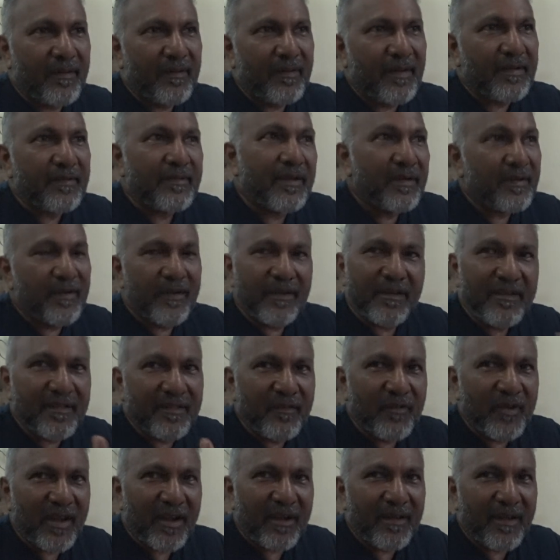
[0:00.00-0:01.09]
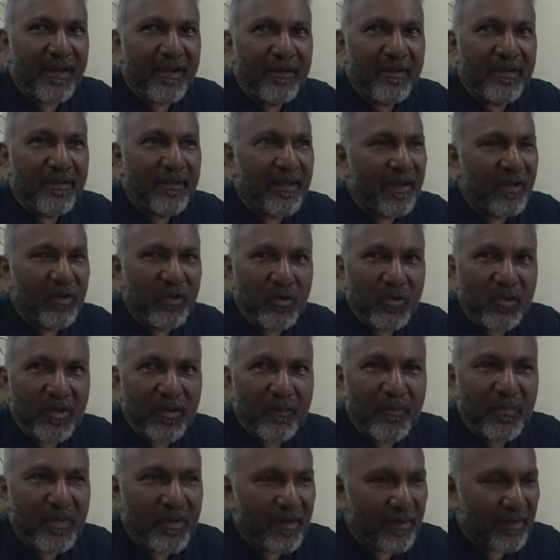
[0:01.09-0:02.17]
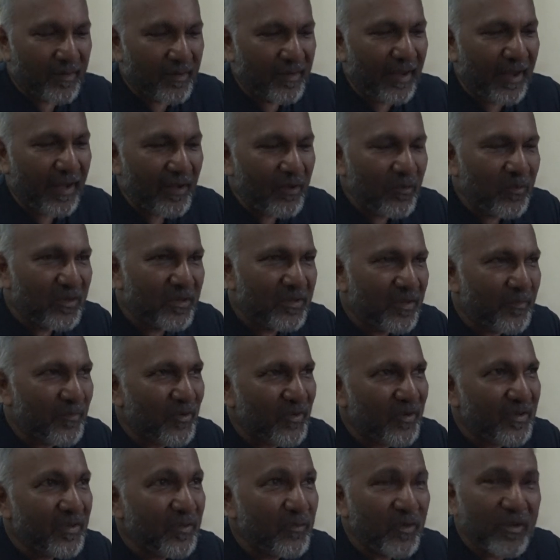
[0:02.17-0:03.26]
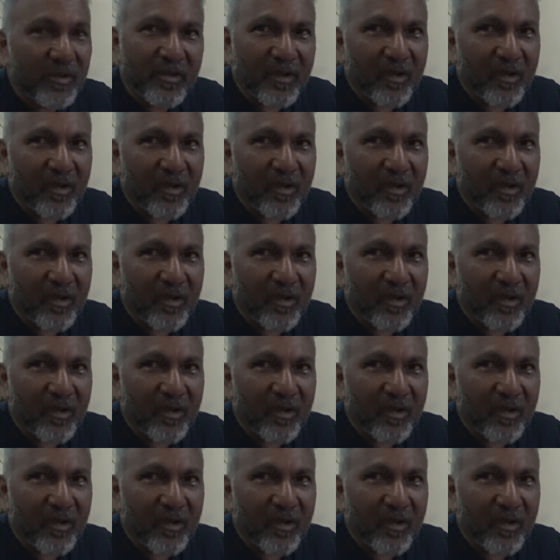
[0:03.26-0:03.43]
I said, Larry, you can get this guy. So the guy was the producer. He